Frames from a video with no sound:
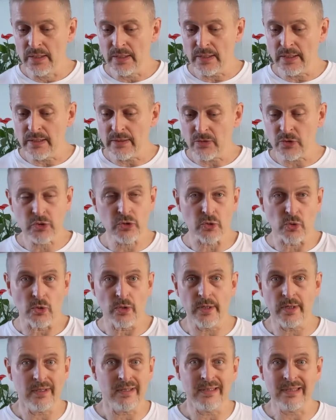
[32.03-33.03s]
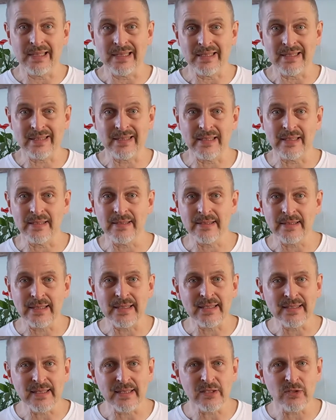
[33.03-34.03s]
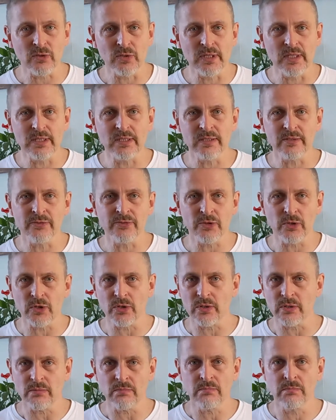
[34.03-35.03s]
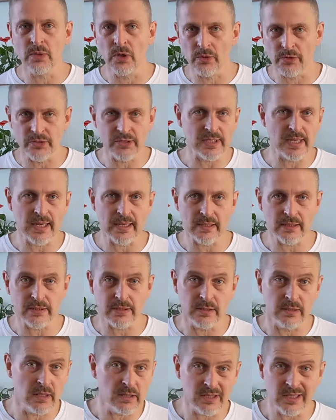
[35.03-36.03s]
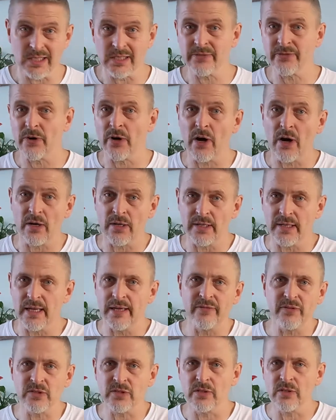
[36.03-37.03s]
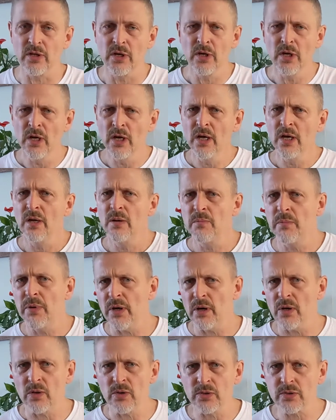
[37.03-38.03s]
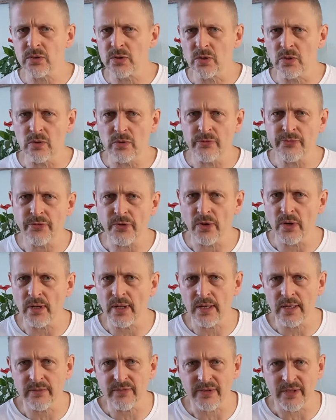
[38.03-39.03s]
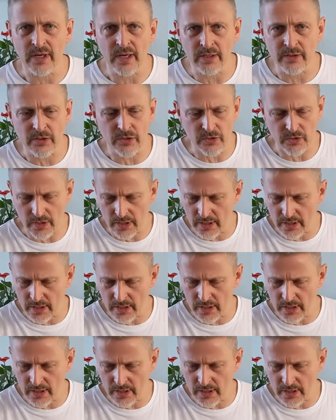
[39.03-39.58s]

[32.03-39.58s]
store that sells accessories for motorcycles, not just for Harley Davidson, but also for a lot of other